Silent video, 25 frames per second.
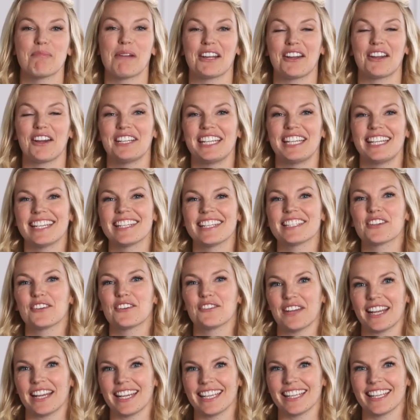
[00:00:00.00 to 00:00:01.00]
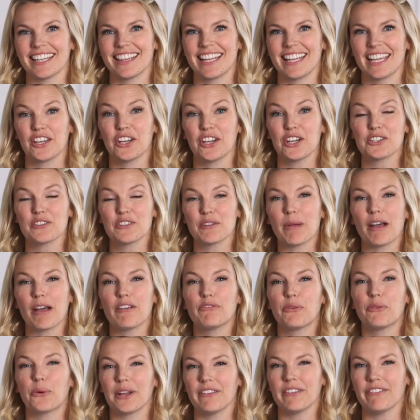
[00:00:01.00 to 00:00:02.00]
My carnitas are ready. They cooked for
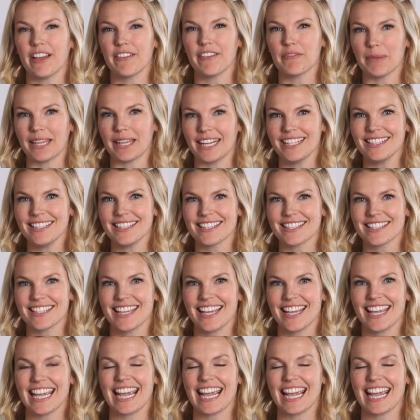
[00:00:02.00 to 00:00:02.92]
about 45 minutes,